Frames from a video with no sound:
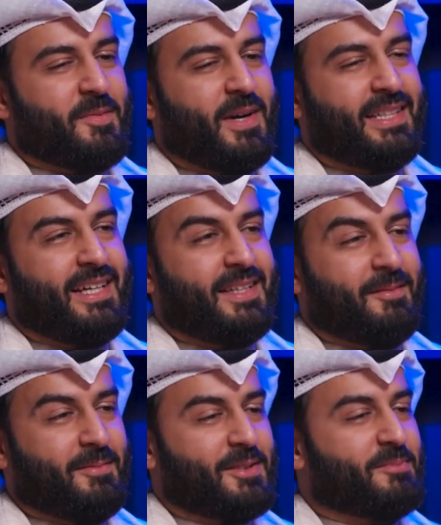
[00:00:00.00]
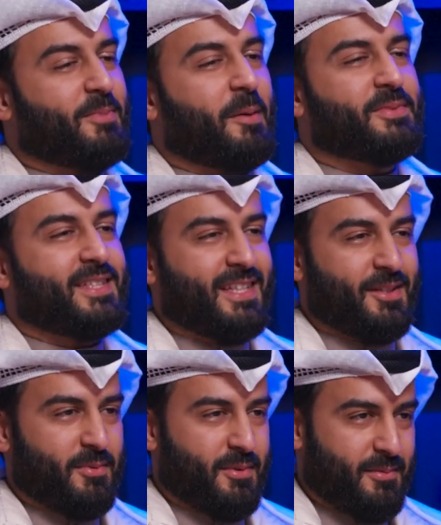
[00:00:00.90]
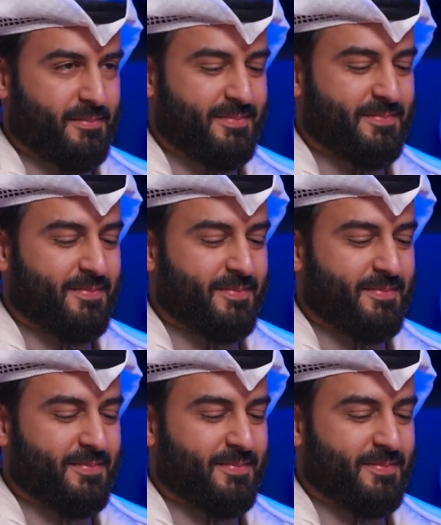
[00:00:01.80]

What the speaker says: my dad just pops in the room,